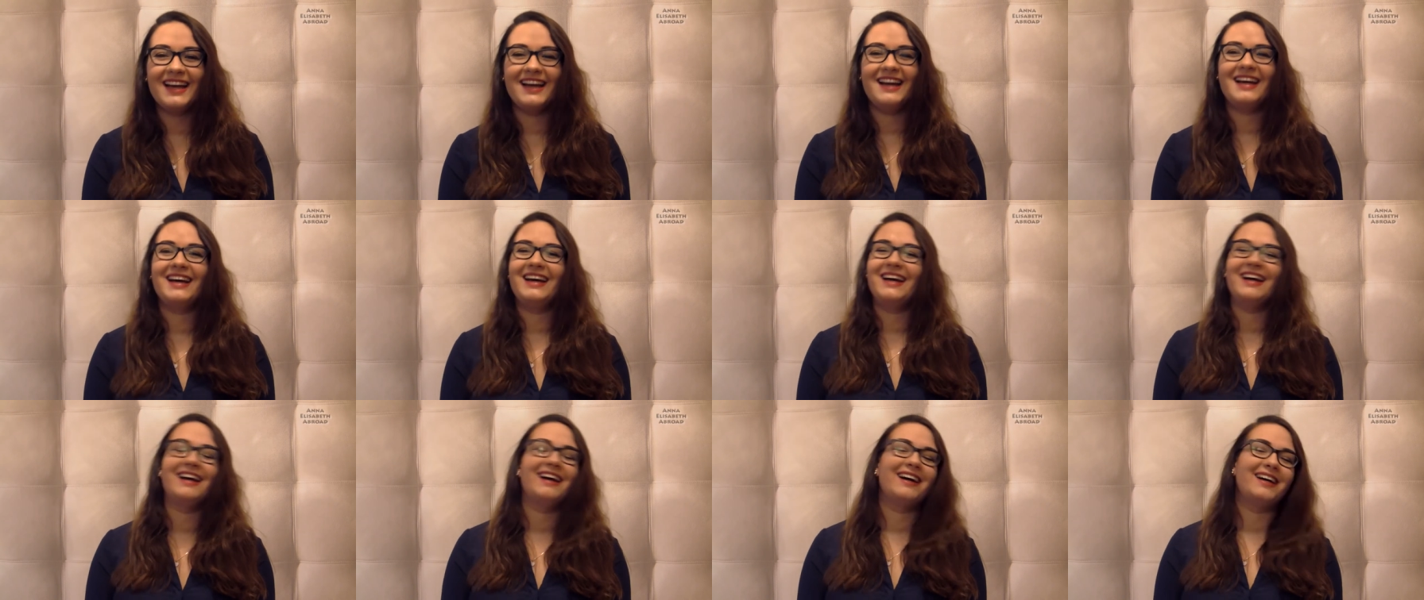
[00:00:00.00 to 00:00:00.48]

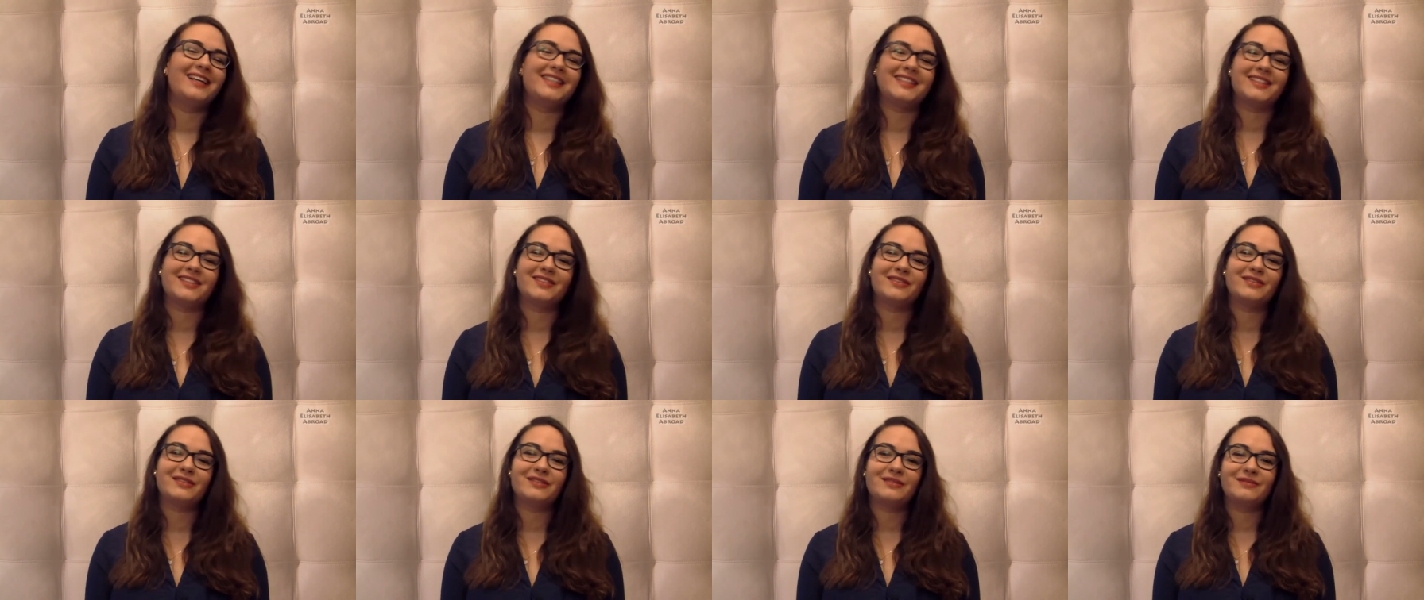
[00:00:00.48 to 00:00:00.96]
uh,
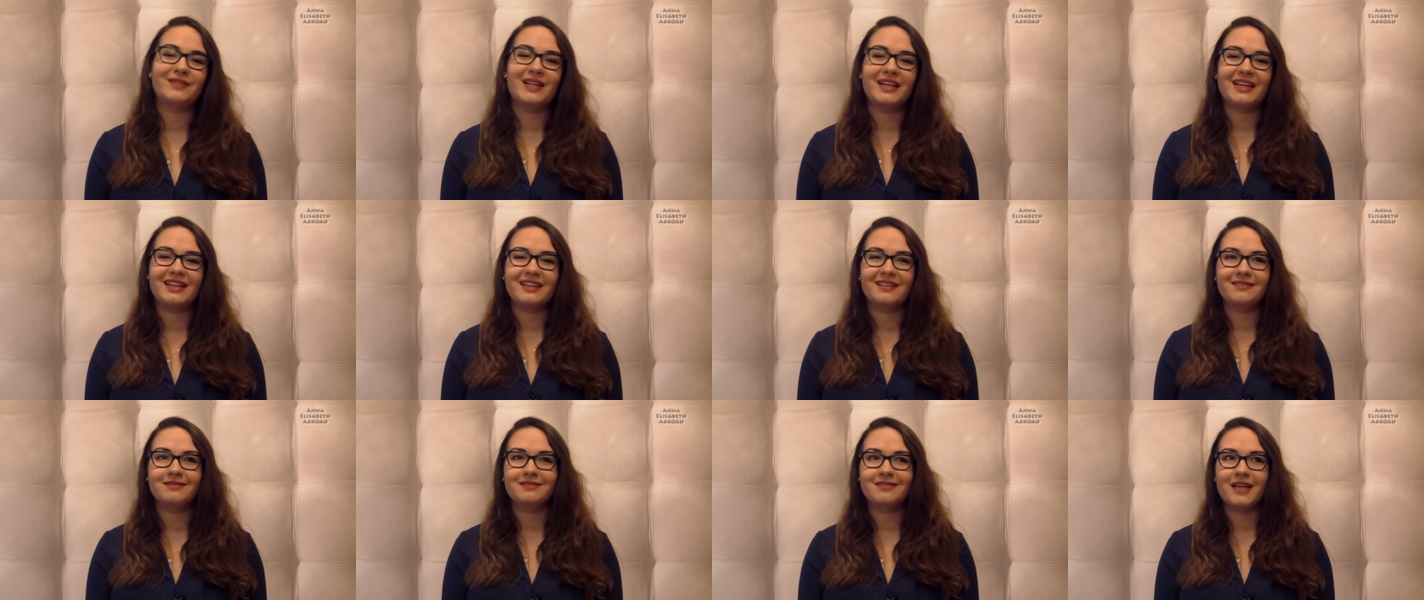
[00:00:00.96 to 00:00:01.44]
so
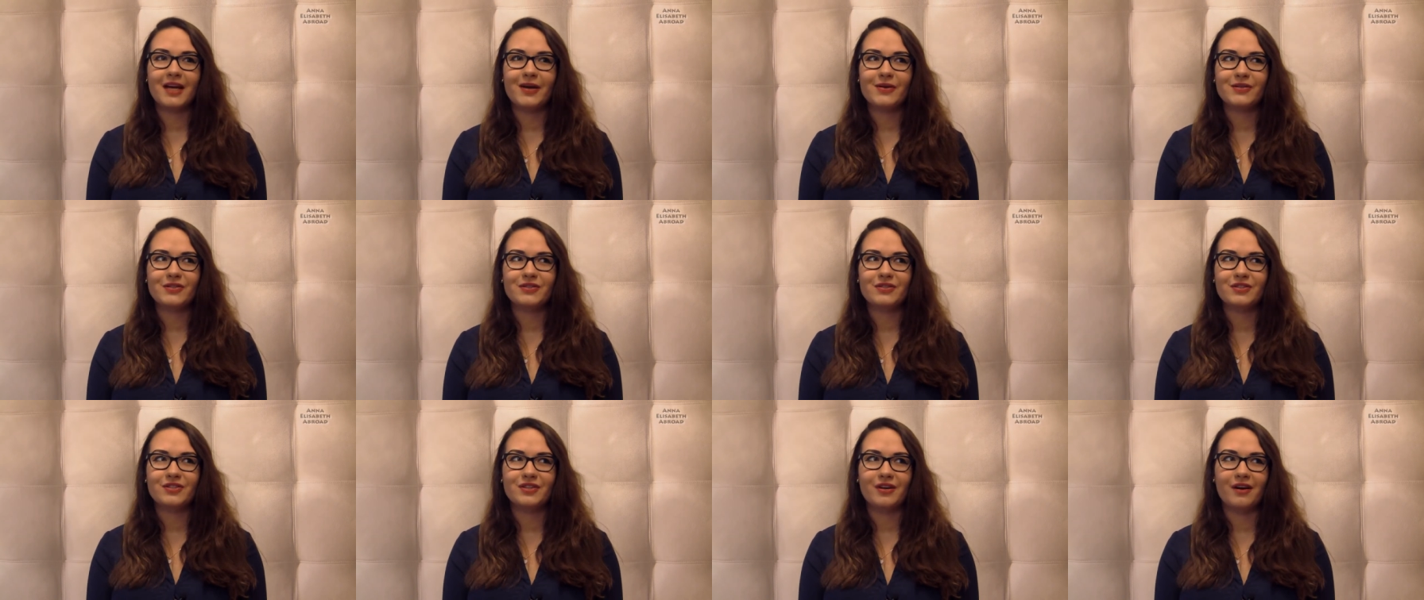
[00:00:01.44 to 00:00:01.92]
like I
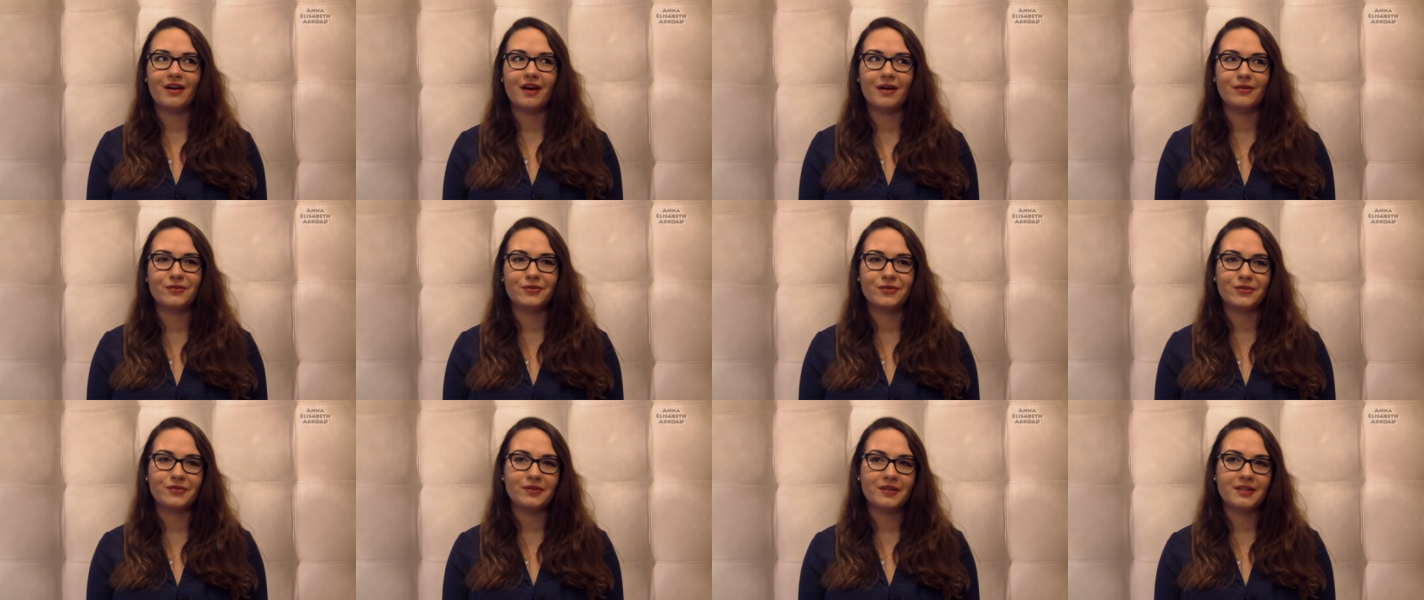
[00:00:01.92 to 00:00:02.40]
wasn't sure
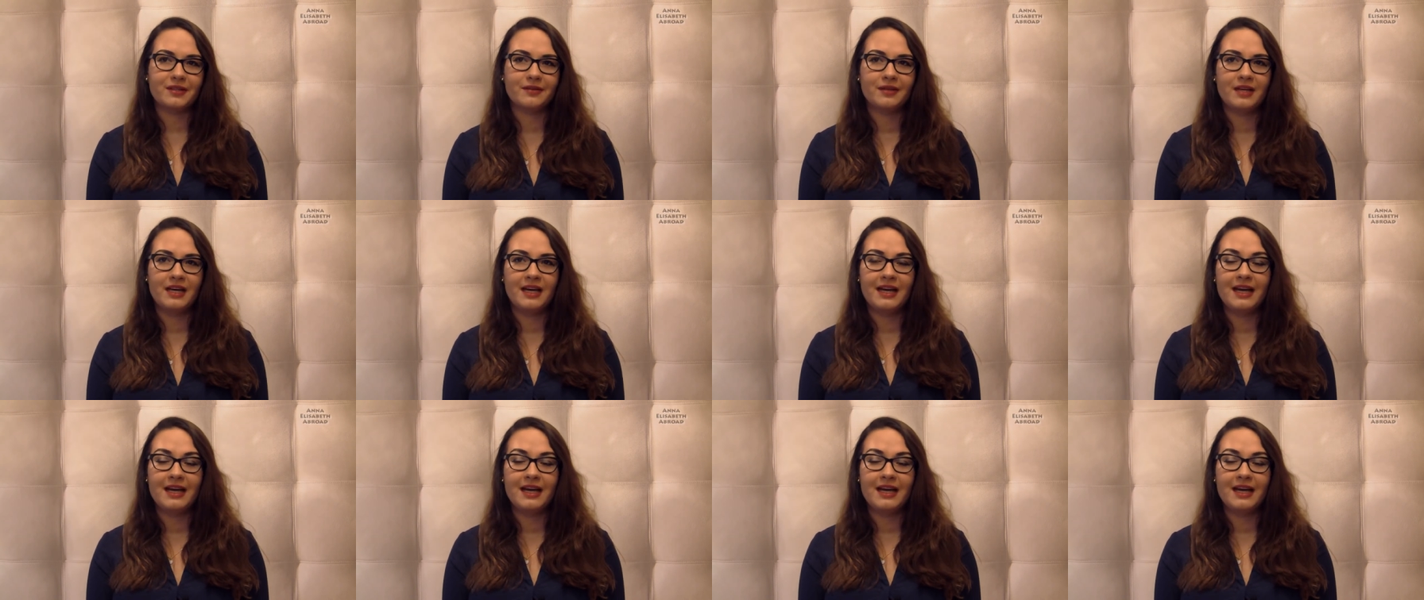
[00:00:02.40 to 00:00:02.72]
how to do it.